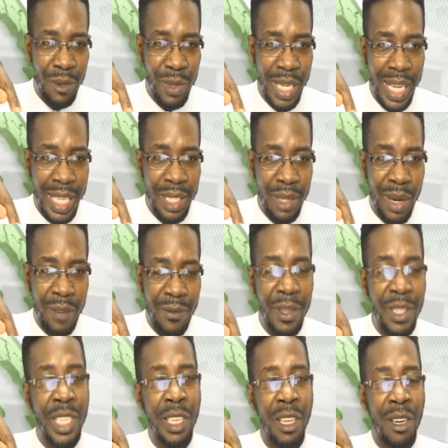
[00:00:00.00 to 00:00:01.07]
Reality
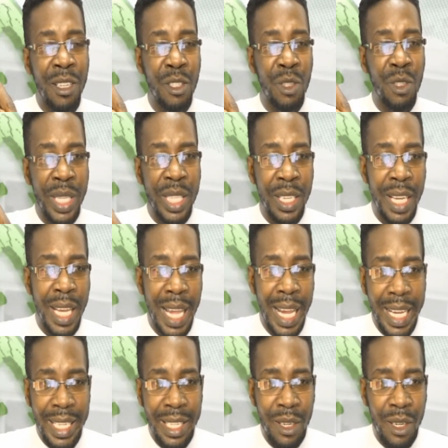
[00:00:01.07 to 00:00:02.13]
Refugee on Twitter
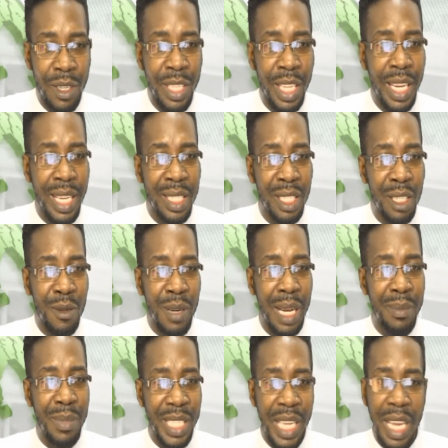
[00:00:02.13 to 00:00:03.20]
and on
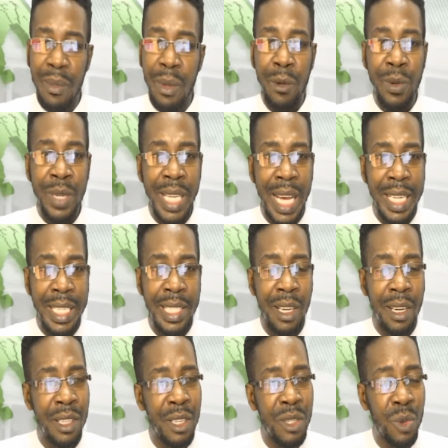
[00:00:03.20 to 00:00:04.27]
Instagram, same
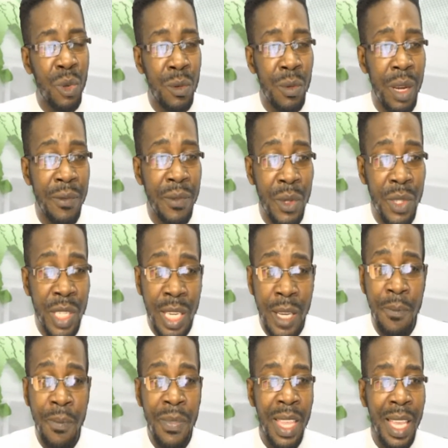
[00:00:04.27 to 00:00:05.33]
reality_refugee.
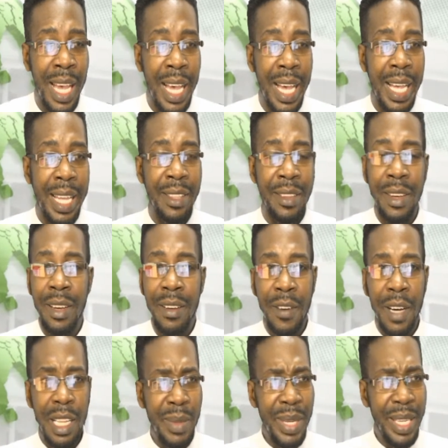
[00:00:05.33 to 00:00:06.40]
And
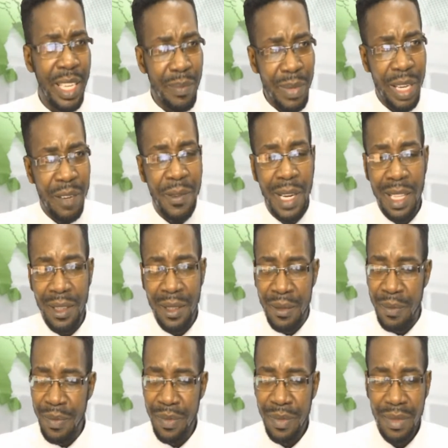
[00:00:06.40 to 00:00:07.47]
follow me, give me a follow.
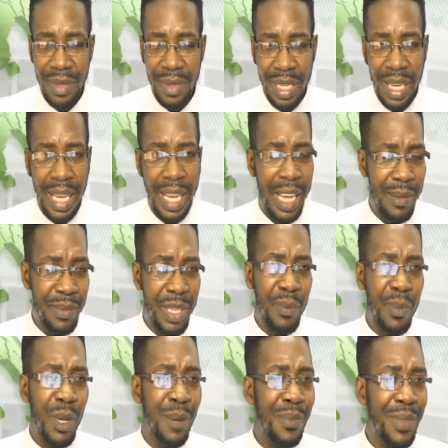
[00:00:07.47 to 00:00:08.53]
Keep
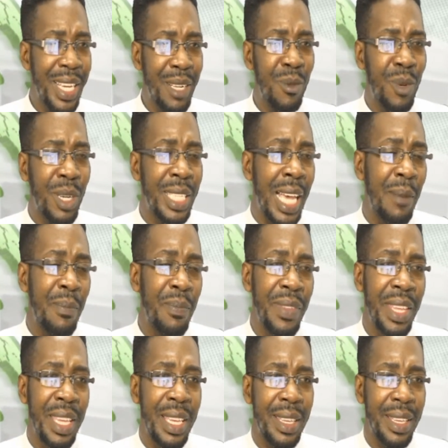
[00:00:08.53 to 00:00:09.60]
you updated with what's
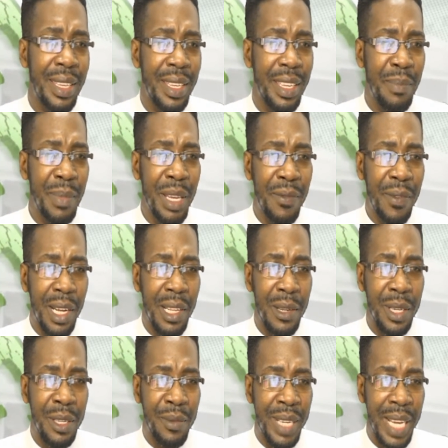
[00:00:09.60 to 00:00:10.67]
happening. Give me a
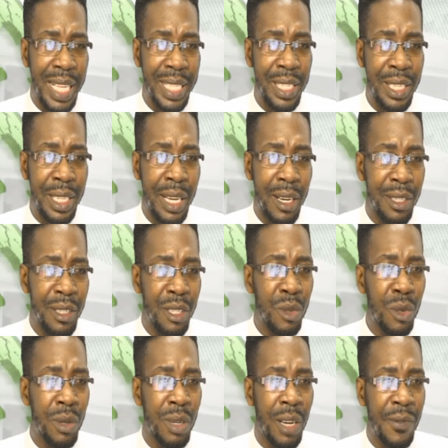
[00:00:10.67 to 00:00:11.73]
follow at
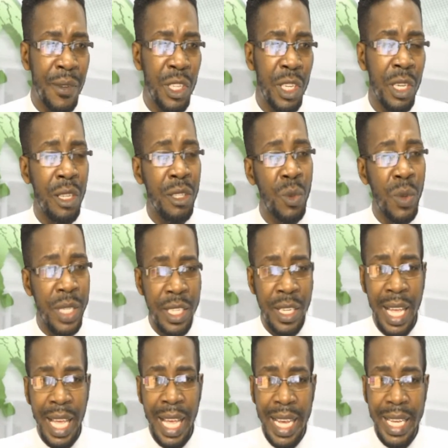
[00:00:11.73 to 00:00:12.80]
reality_refugee on Twitter
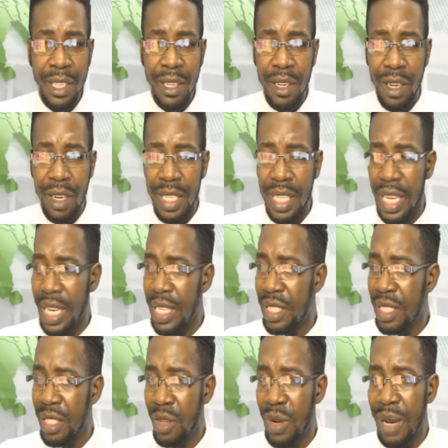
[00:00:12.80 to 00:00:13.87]
and on
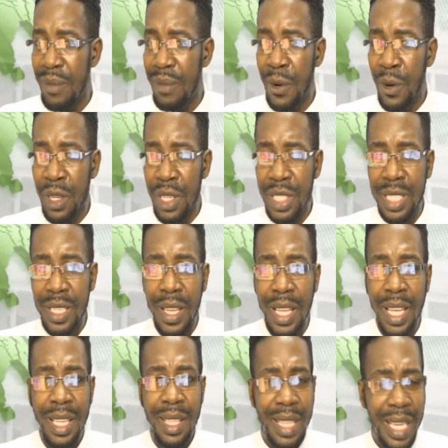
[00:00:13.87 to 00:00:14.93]
Instagram, folks.
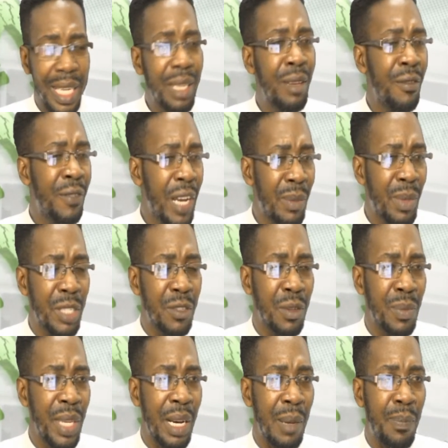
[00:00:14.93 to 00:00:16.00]
Thank you very much for
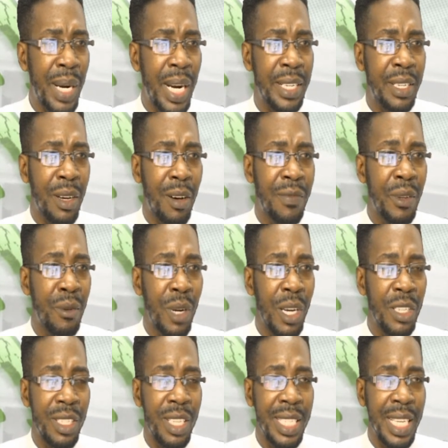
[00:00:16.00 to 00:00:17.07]
being a part of the
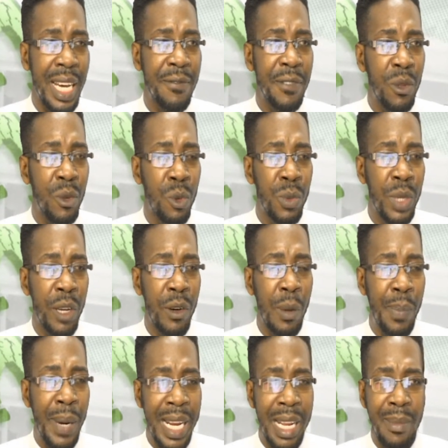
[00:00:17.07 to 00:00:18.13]
rush this afternoon with our
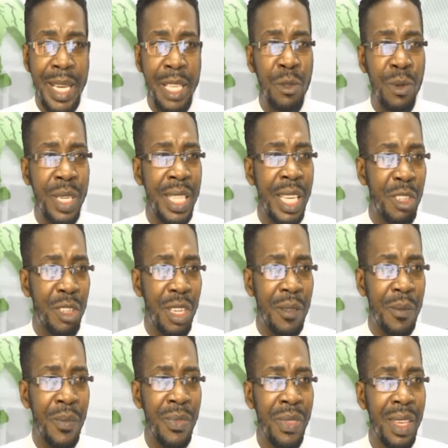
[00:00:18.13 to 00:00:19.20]
parliamentary edition.
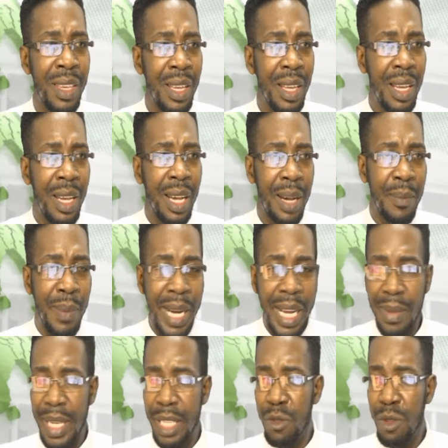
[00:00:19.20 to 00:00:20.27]

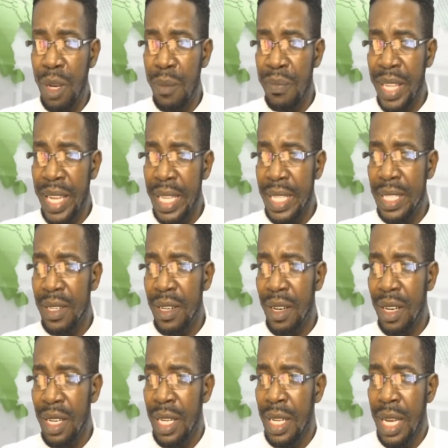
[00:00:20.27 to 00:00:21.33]
Parliamentary update,
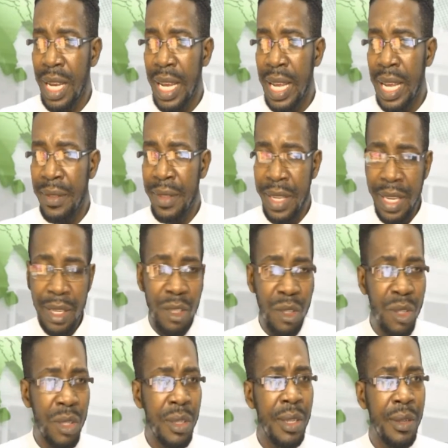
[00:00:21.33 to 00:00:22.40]
the
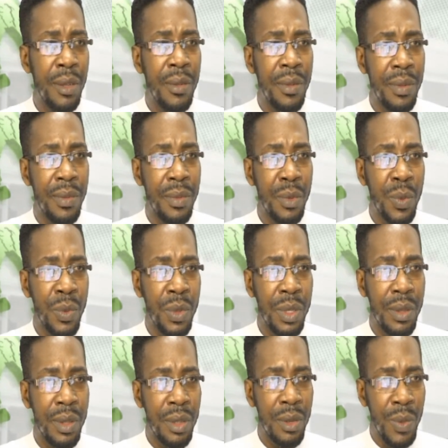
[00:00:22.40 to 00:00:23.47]

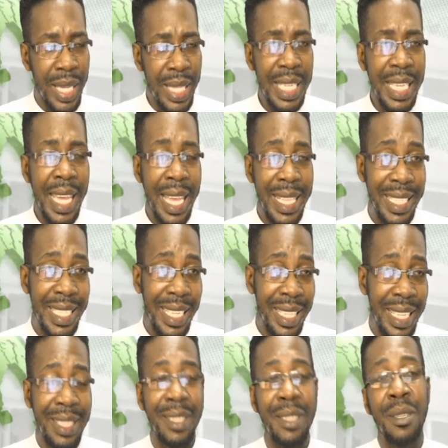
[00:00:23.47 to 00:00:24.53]
28th
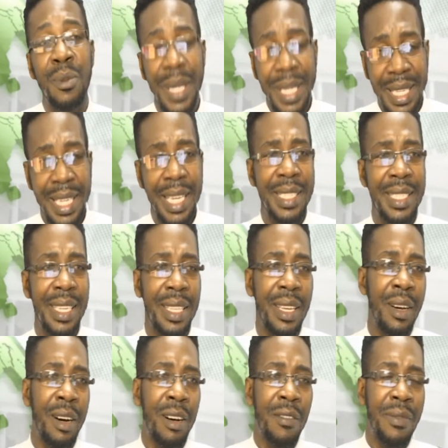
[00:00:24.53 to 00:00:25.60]
sitting
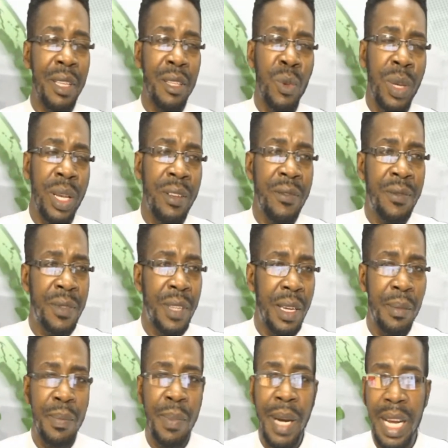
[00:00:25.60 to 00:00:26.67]
of the 12th
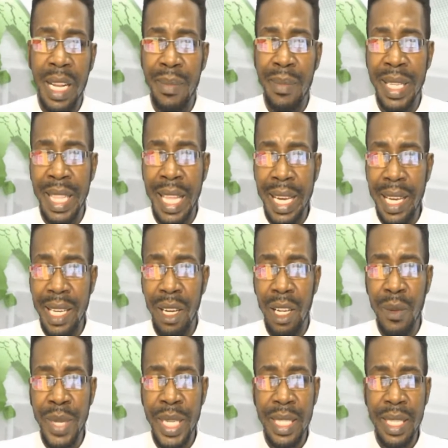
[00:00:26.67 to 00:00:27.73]
Parliament. Like I
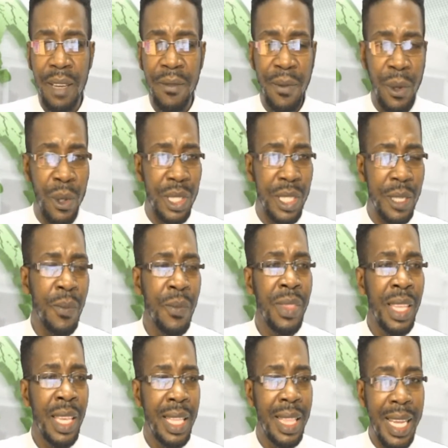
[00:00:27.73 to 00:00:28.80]
always say, folks,
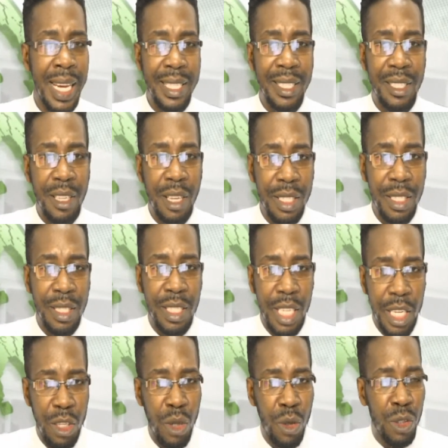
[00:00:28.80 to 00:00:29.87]
let's
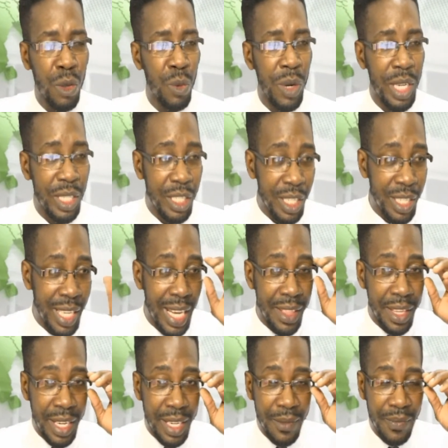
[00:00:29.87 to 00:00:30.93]
continue to work
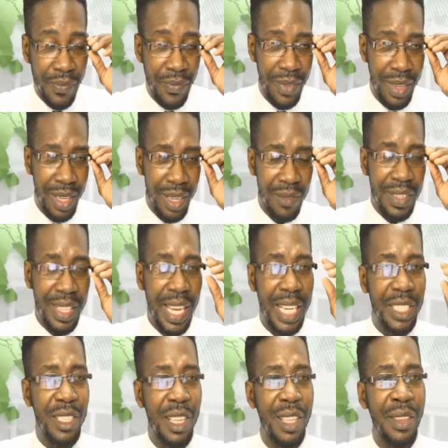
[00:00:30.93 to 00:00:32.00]
together for
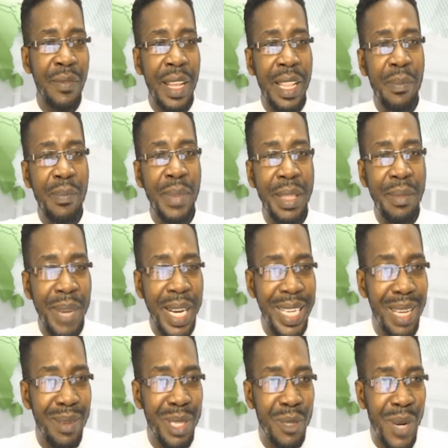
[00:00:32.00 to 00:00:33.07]
national development. My
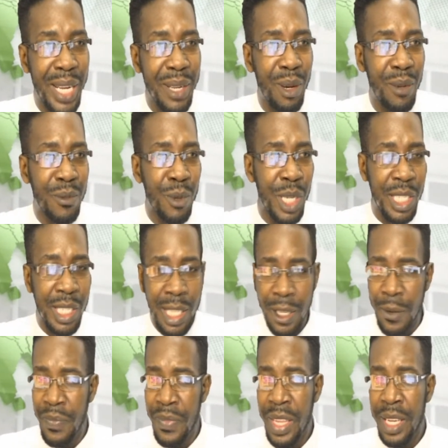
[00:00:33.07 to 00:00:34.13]
name is Randolph Critchlow.
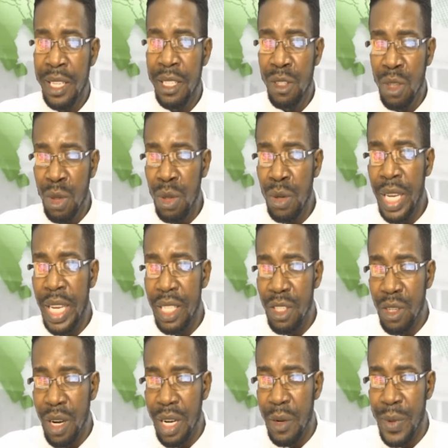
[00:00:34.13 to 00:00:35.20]
Do
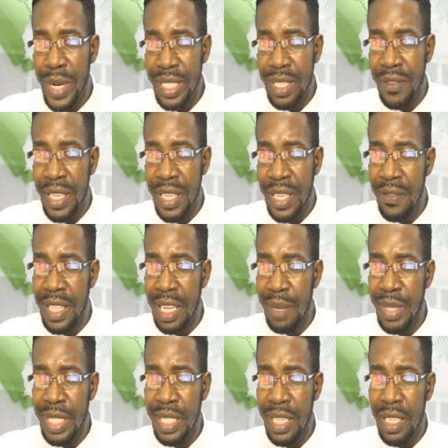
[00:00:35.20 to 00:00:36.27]
enjoy the rest of the evening. Let
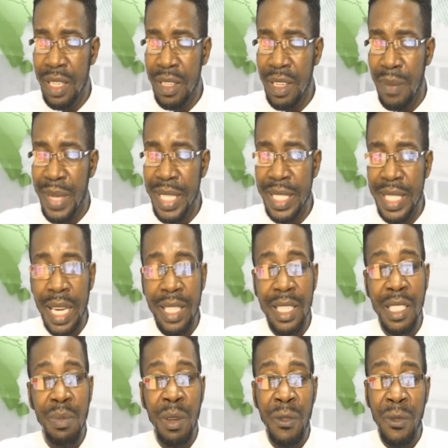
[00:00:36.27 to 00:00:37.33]
me see the comment sections
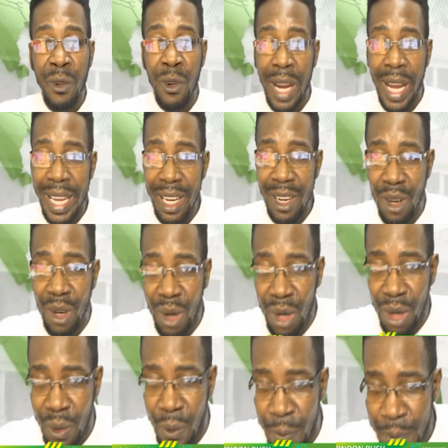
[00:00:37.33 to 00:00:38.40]
before I
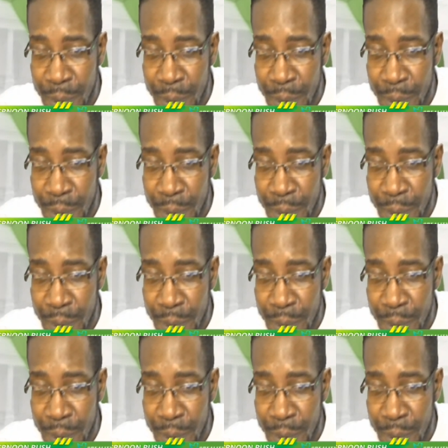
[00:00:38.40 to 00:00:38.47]
go.